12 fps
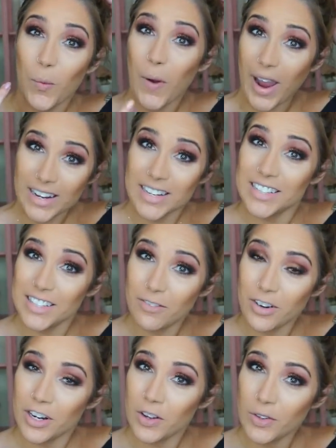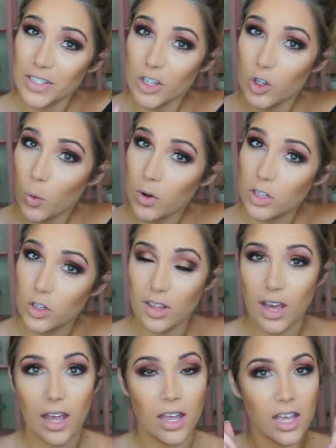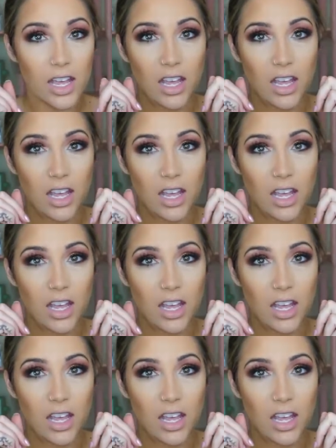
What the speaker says: wideness of your nose, and you don't want to do that.